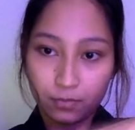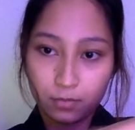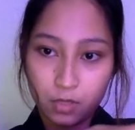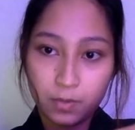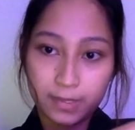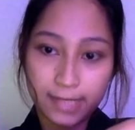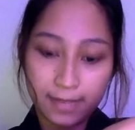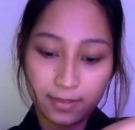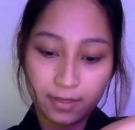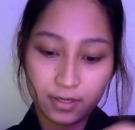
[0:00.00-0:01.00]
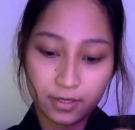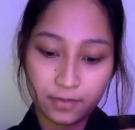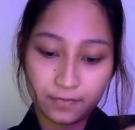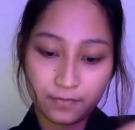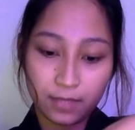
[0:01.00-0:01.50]
It will be center here.
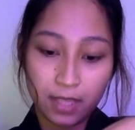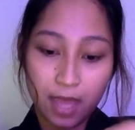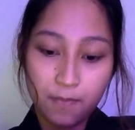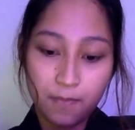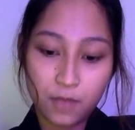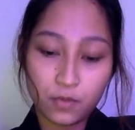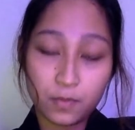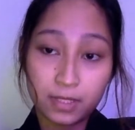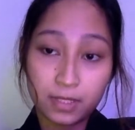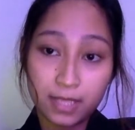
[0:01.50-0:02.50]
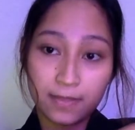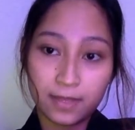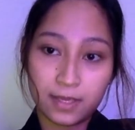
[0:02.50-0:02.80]
The headband will be center